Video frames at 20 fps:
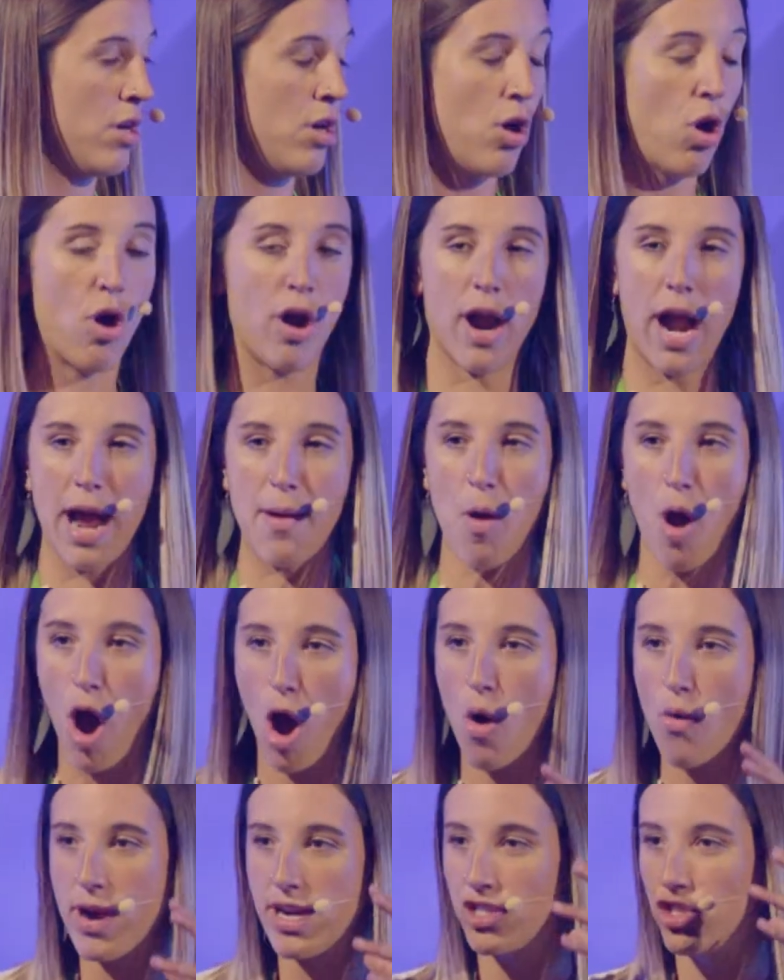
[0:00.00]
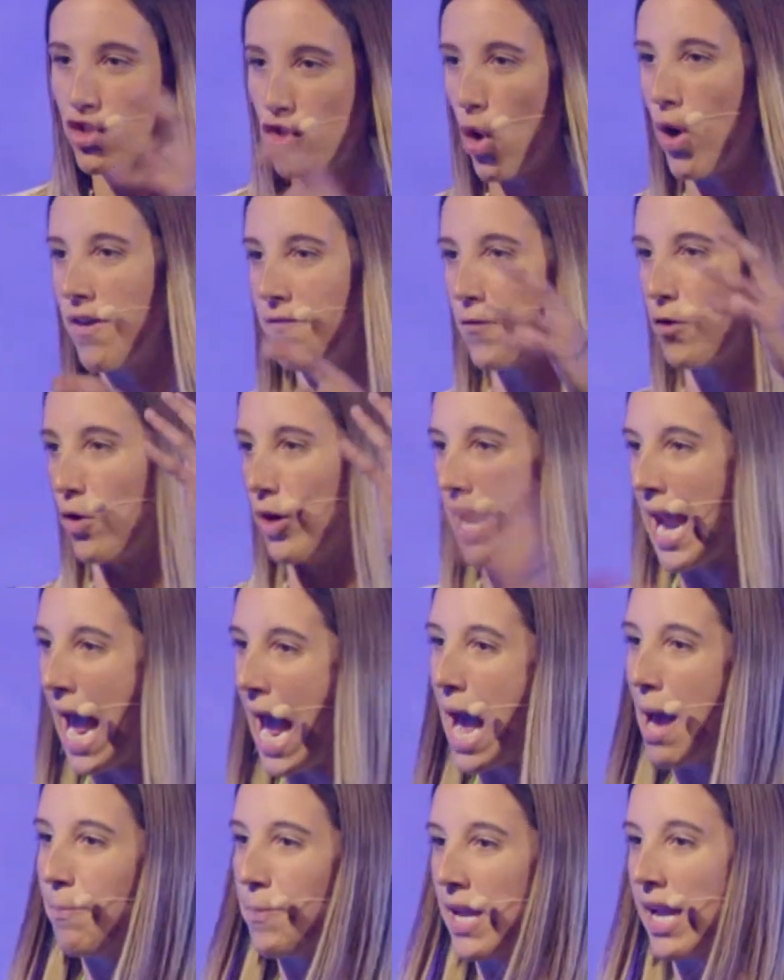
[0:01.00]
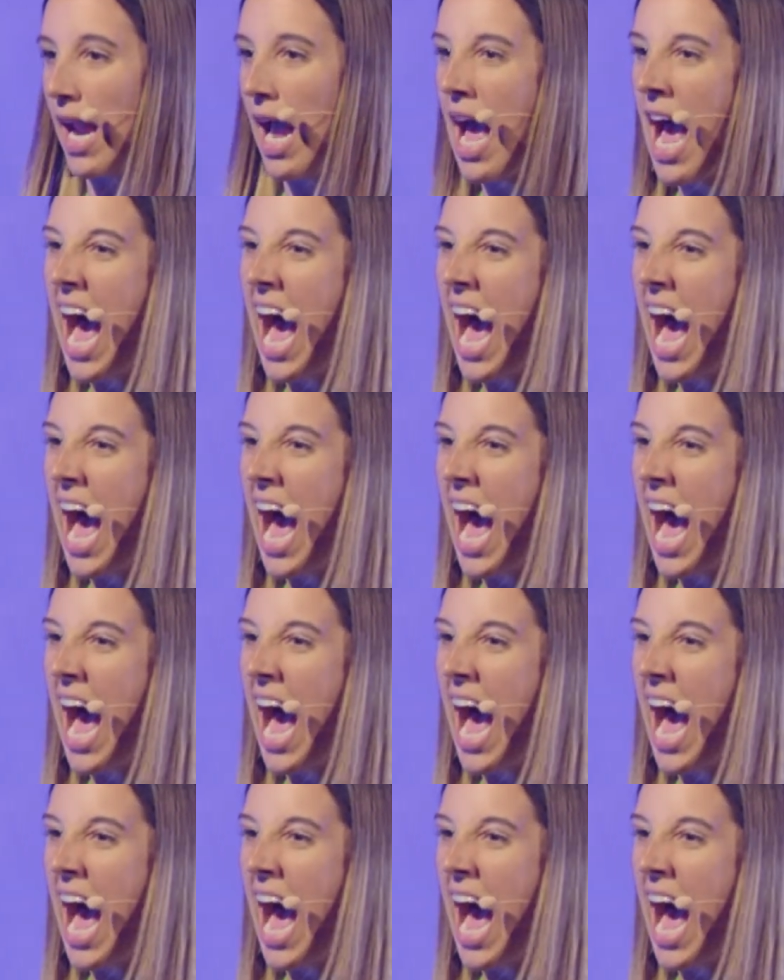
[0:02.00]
Or I'm always joyful and happy.